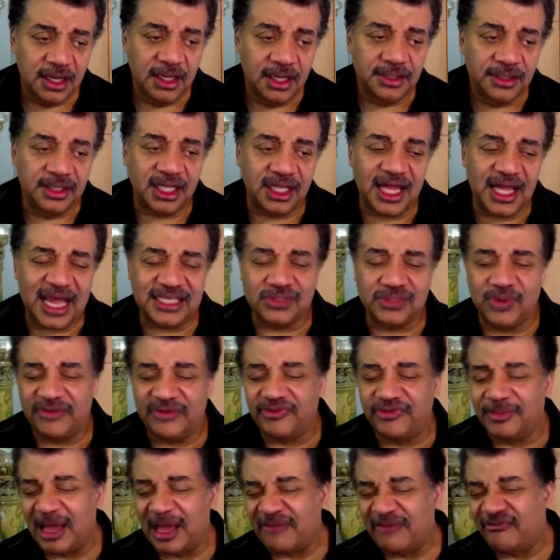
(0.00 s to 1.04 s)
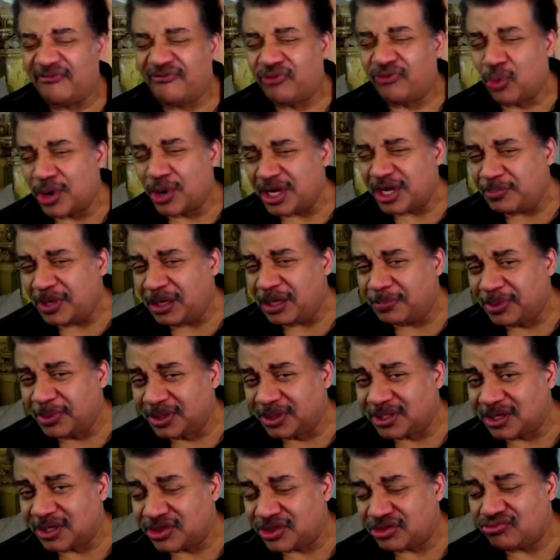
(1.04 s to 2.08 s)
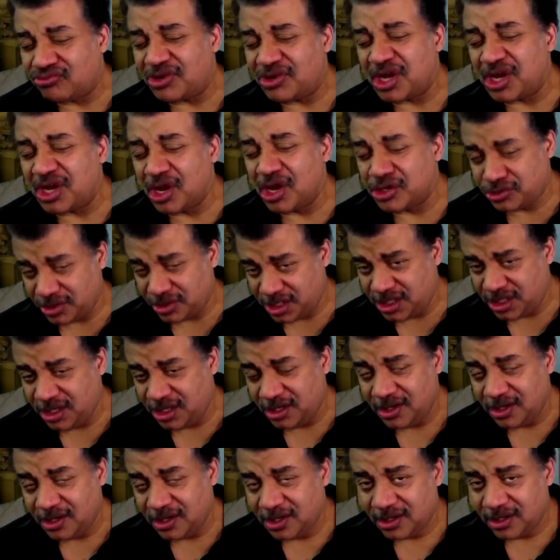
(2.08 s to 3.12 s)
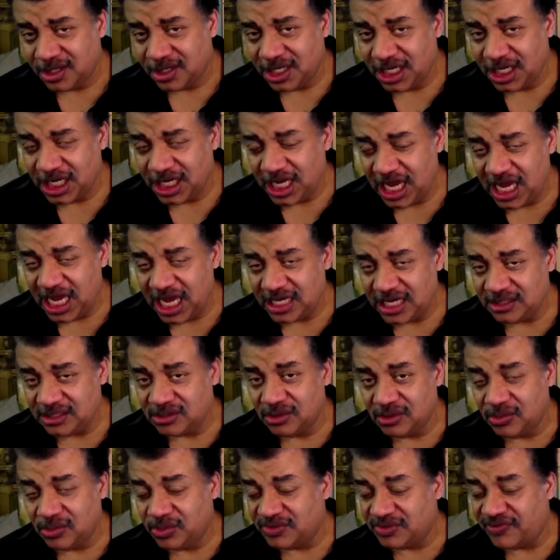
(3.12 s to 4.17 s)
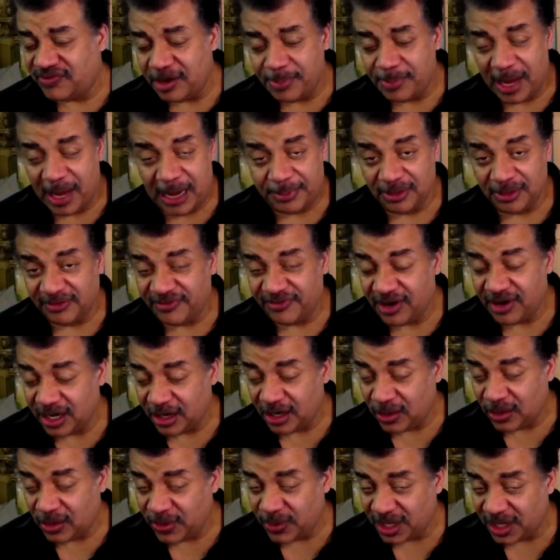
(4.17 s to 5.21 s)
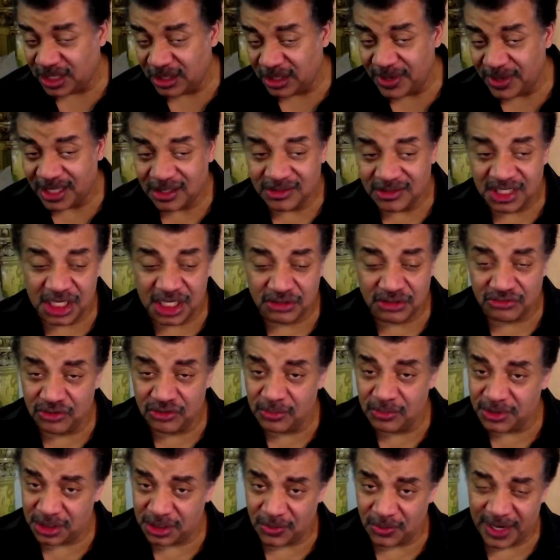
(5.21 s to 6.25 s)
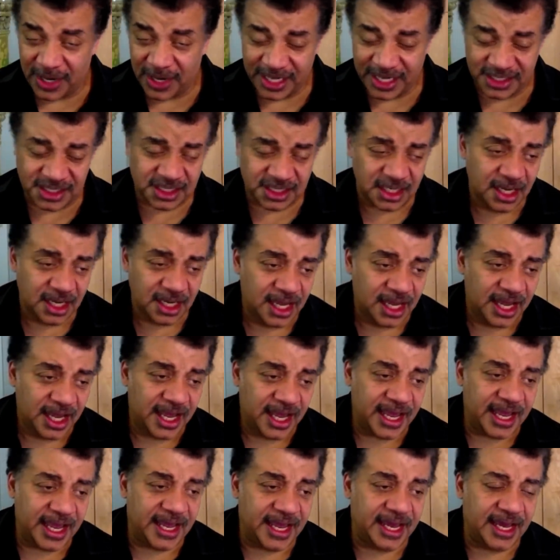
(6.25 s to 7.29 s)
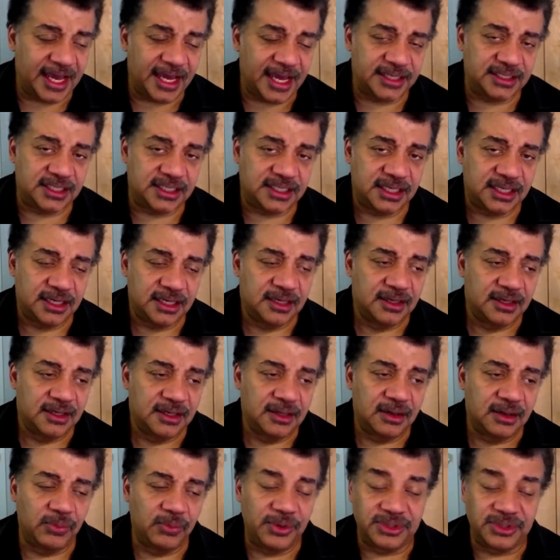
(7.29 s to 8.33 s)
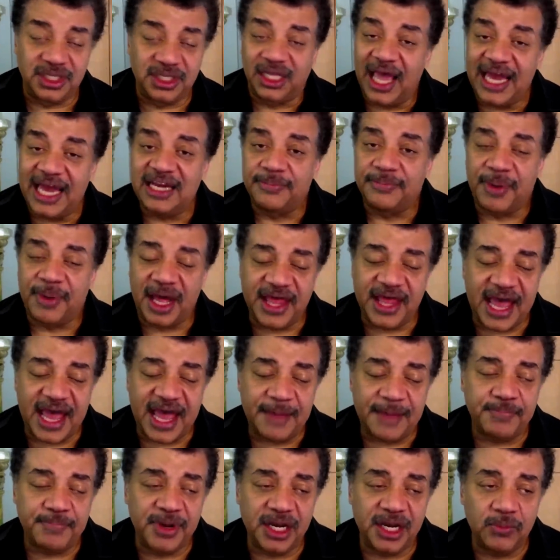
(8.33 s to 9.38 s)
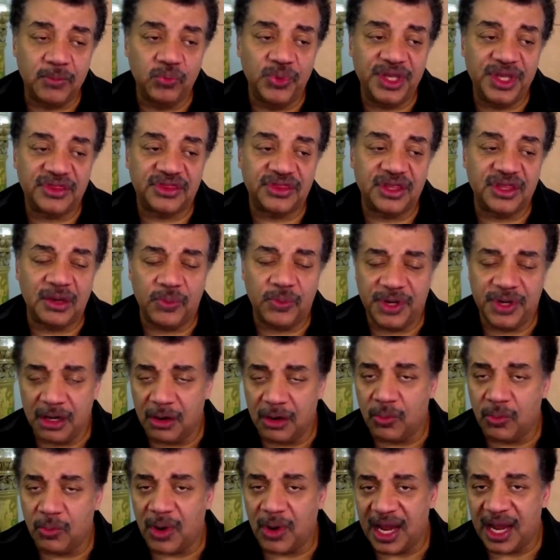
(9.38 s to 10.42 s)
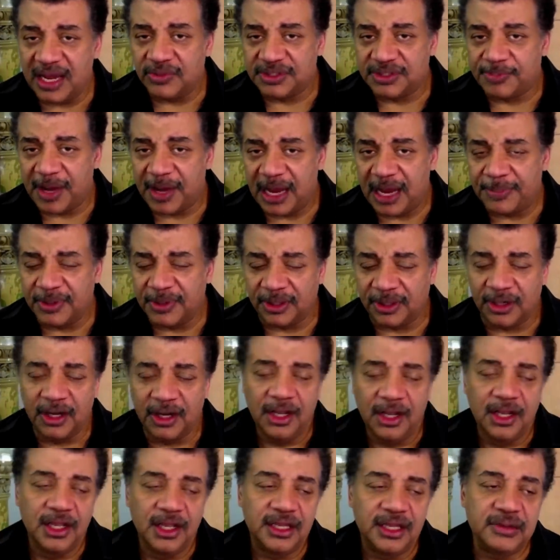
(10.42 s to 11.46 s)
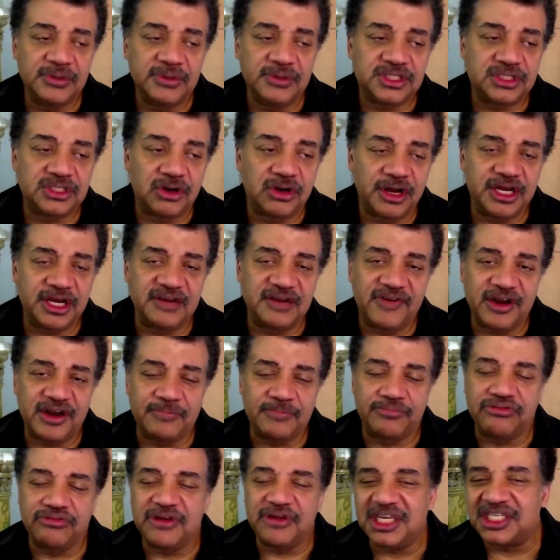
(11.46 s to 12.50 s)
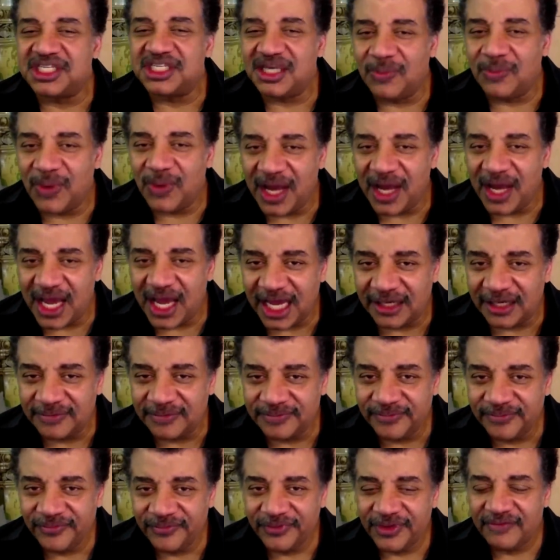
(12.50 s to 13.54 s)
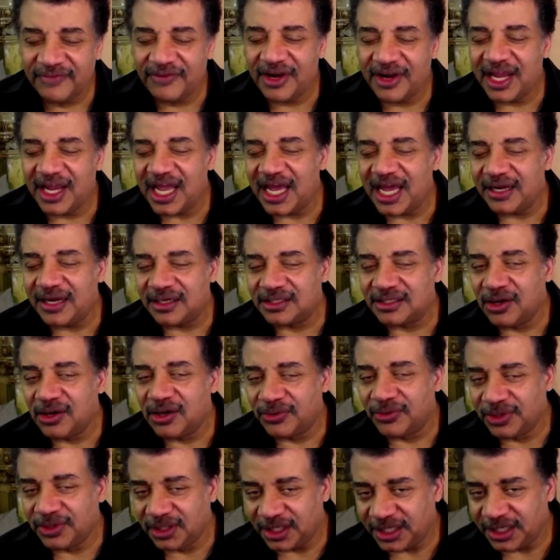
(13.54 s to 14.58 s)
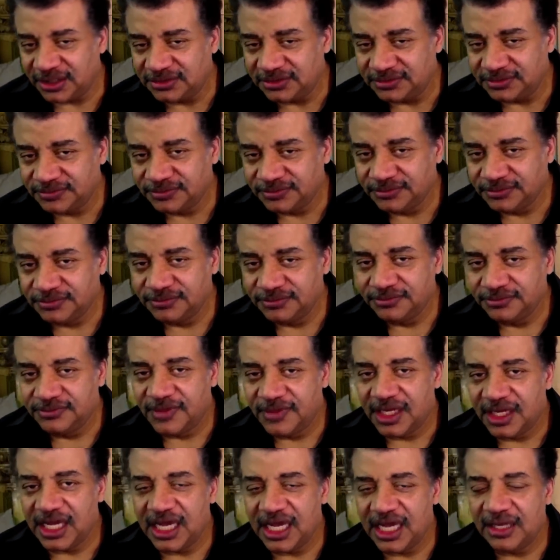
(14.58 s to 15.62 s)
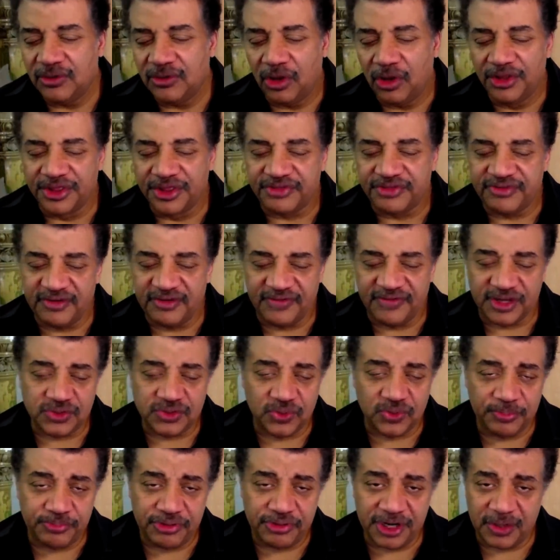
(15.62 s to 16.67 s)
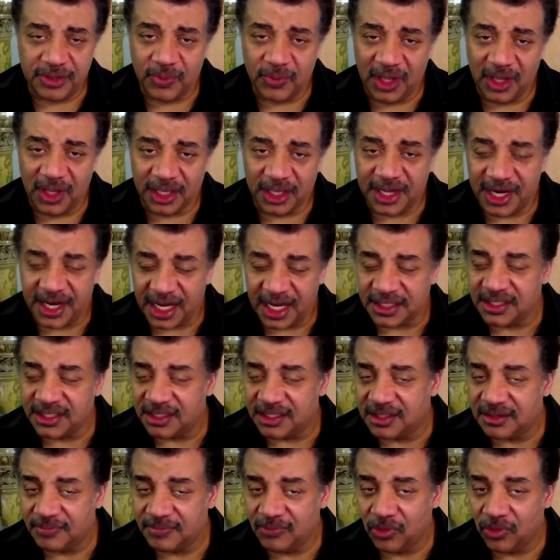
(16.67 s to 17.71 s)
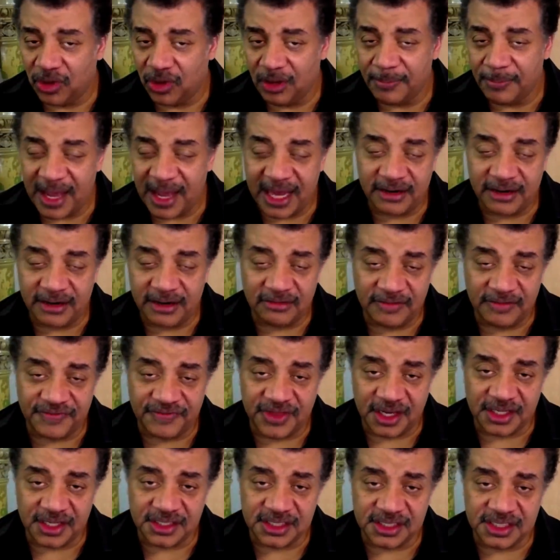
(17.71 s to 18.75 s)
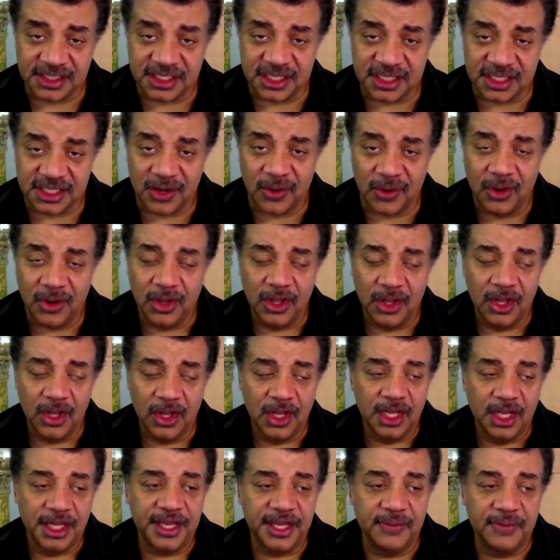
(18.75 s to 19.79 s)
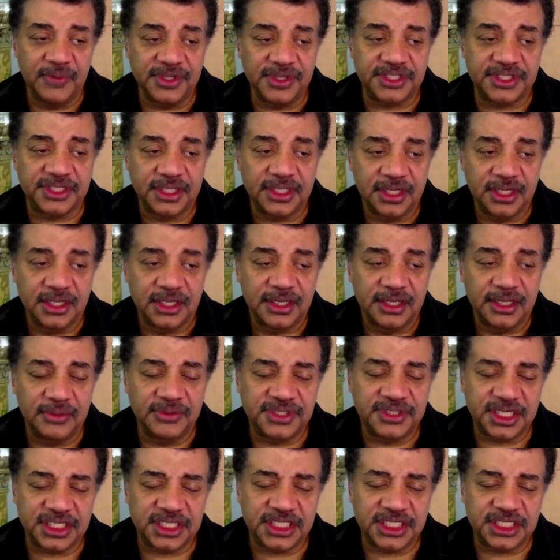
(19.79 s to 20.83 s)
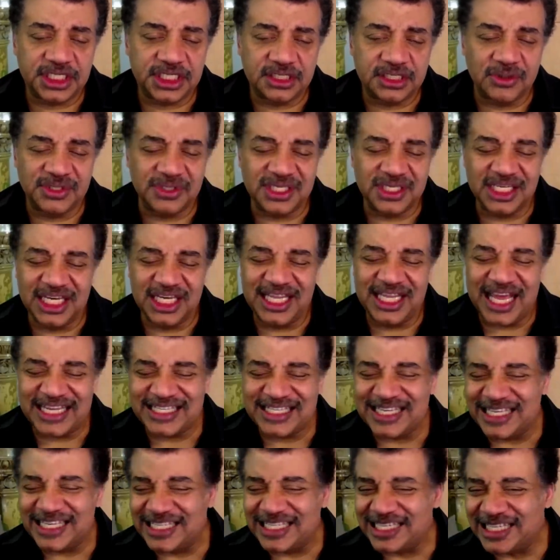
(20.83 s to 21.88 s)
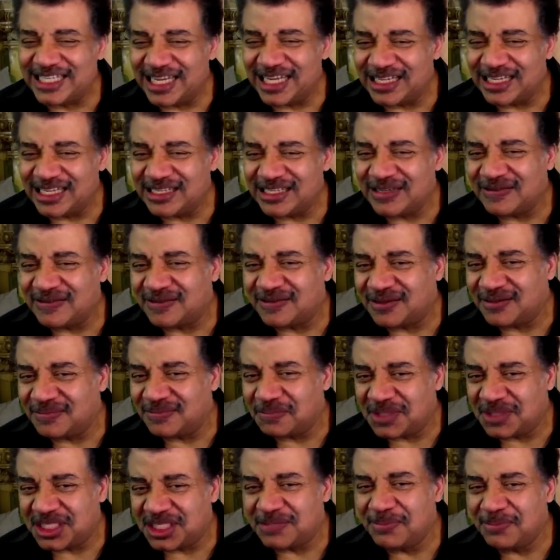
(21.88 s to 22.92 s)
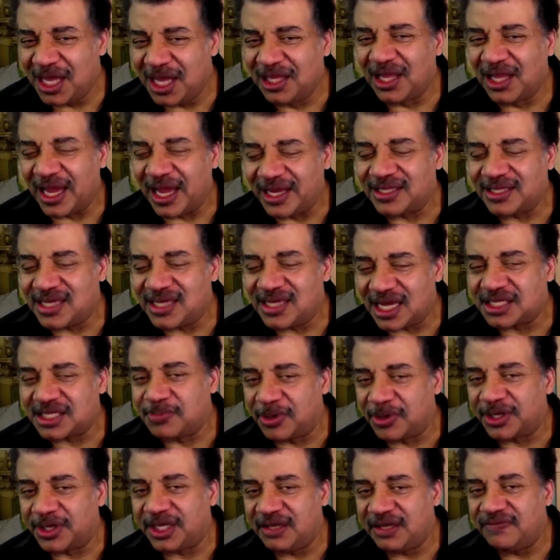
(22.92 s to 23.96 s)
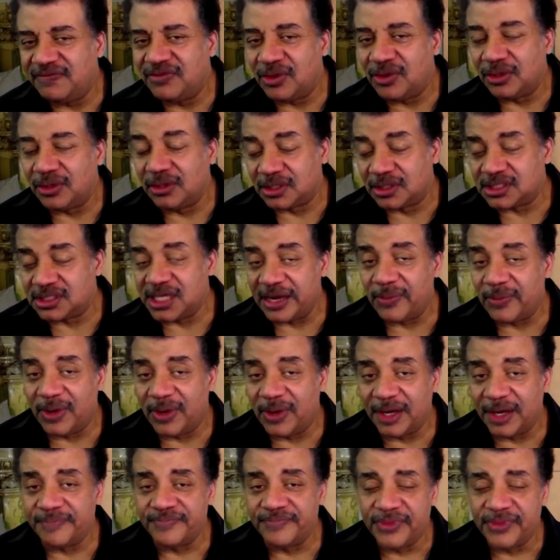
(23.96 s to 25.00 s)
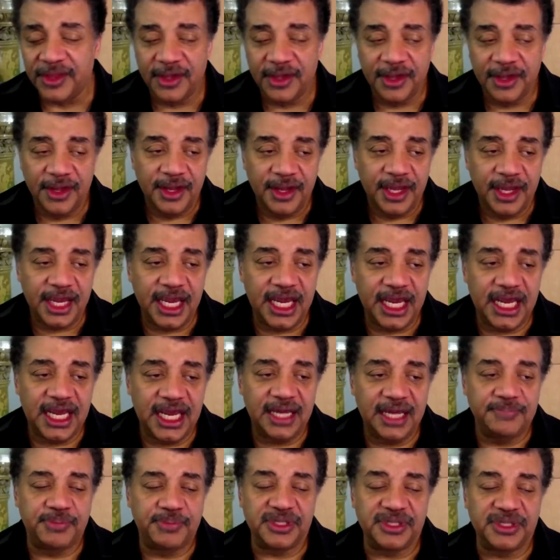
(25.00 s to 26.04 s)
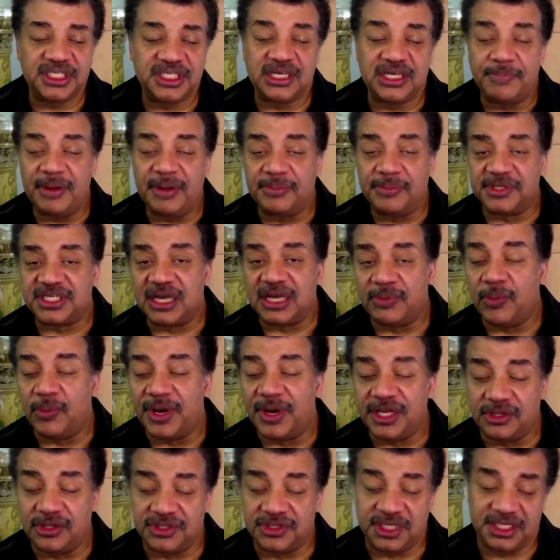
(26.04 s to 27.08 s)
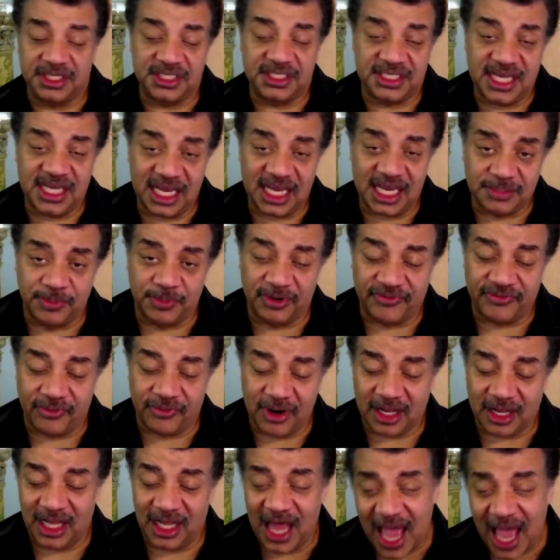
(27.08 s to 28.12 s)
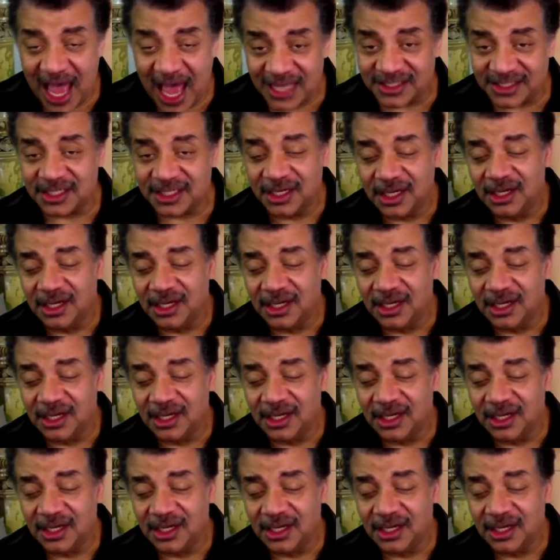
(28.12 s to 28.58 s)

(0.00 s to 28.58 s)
The class went from like 40 people to 300. And so it was very popular very quickly. We had to change rooms twice. And we were delighted by that, but we think we know why it was popular. It was taught in a very breezy way, very anecdotally. And all the 3 of us were pretty well connected to all manner of things. And so it was just, so it's, in that sense, it doesn't smell like a textbook, even though it looks like one. But some people said, we want to use it as a textbook for our class.